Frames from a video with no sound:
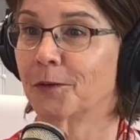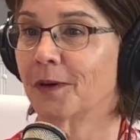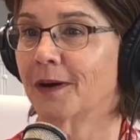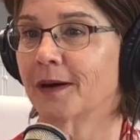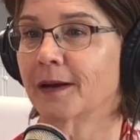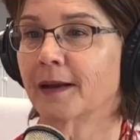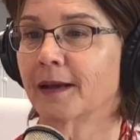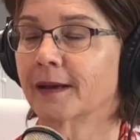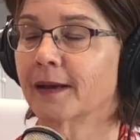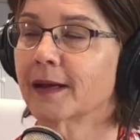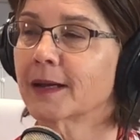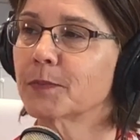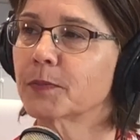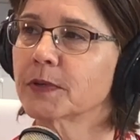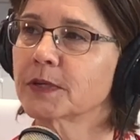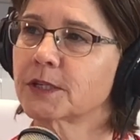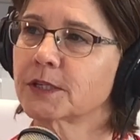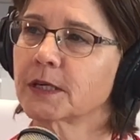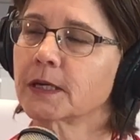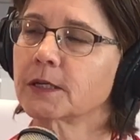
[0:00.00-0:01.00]
and I
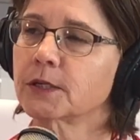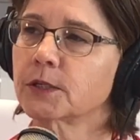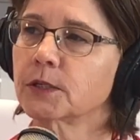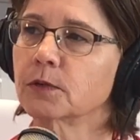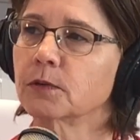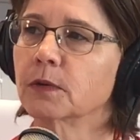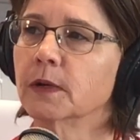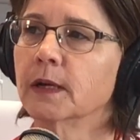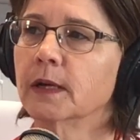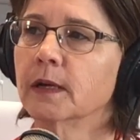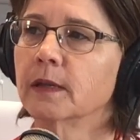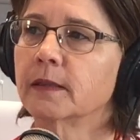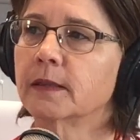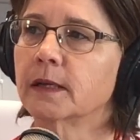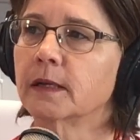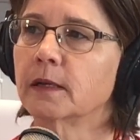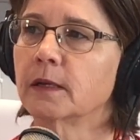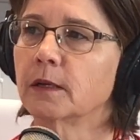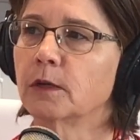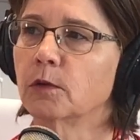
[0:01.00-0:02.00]
appreciate too
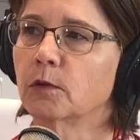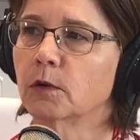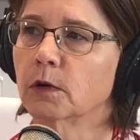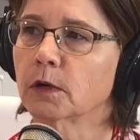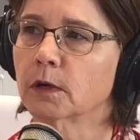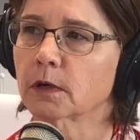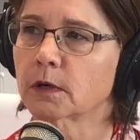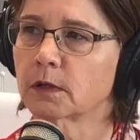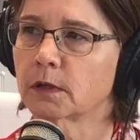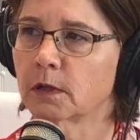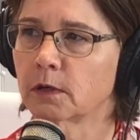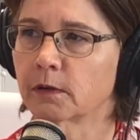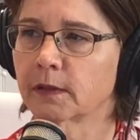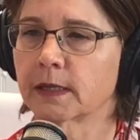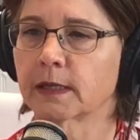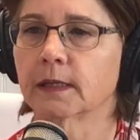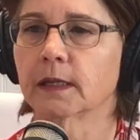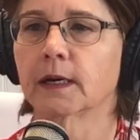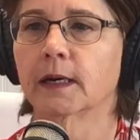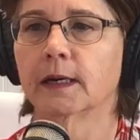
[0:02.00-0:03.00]
that your
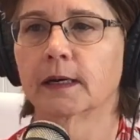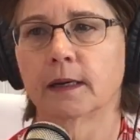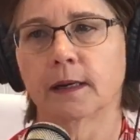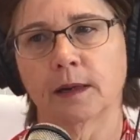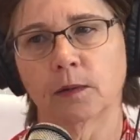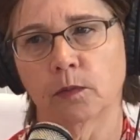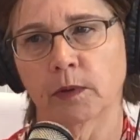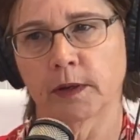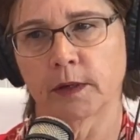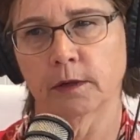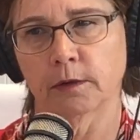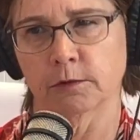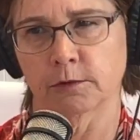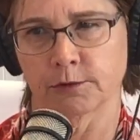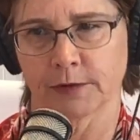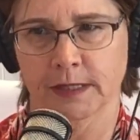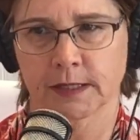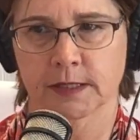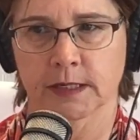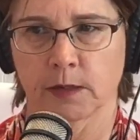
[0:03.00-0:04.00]
clothing line and what you're
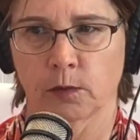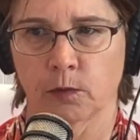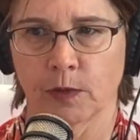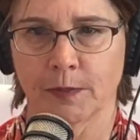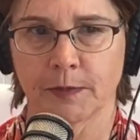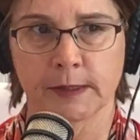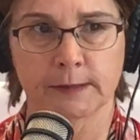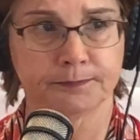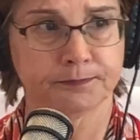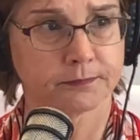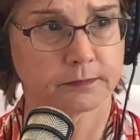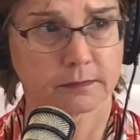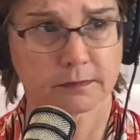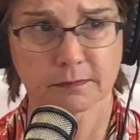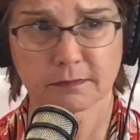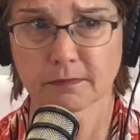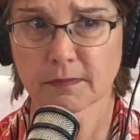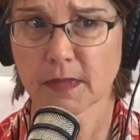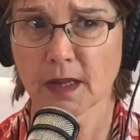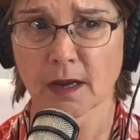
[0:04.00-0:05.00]
dressing women
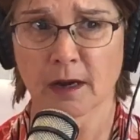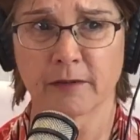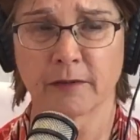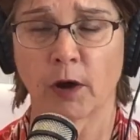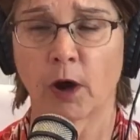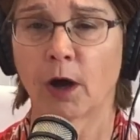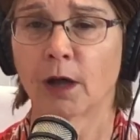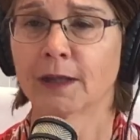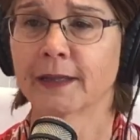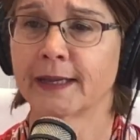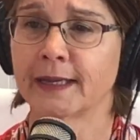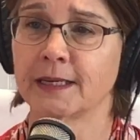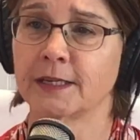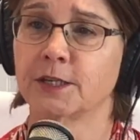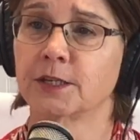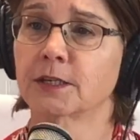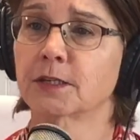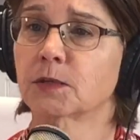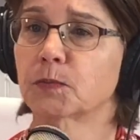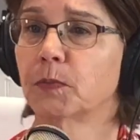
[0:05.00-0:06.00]
of all
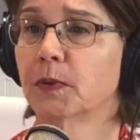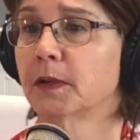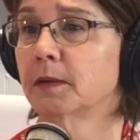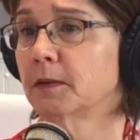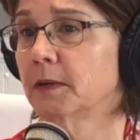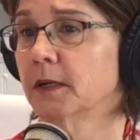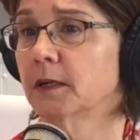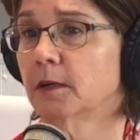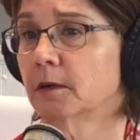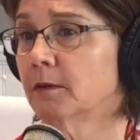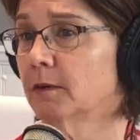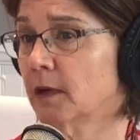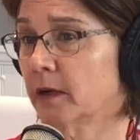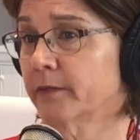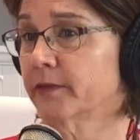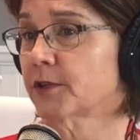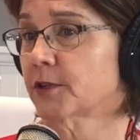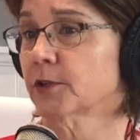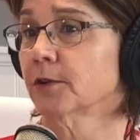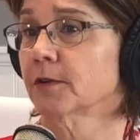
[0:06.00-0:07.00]
ages, but,
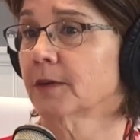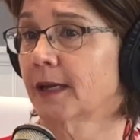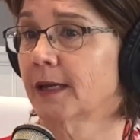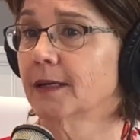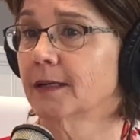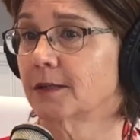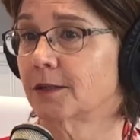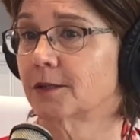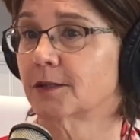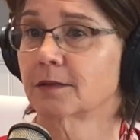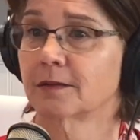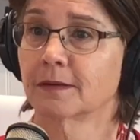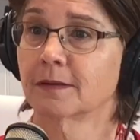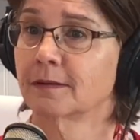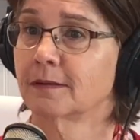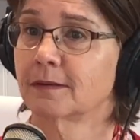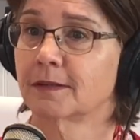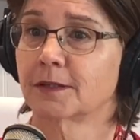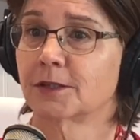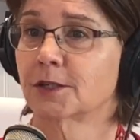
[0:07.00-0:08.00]
of a certain age
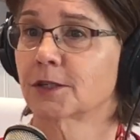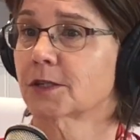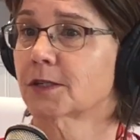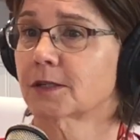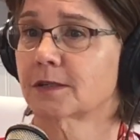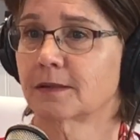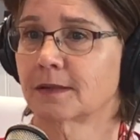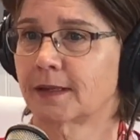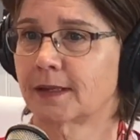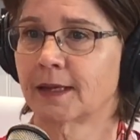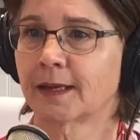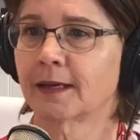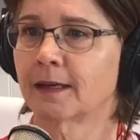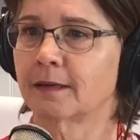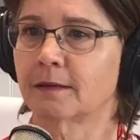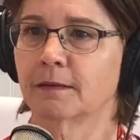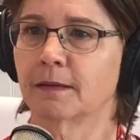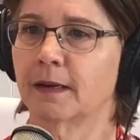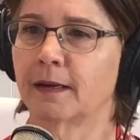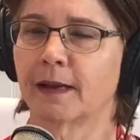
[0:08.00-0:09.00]
to just kick
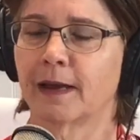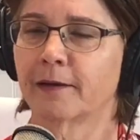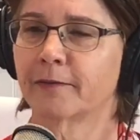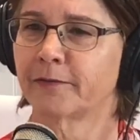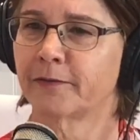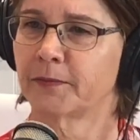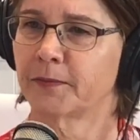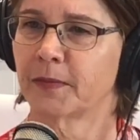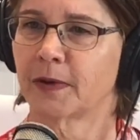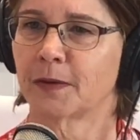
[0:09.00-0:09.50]
it and have a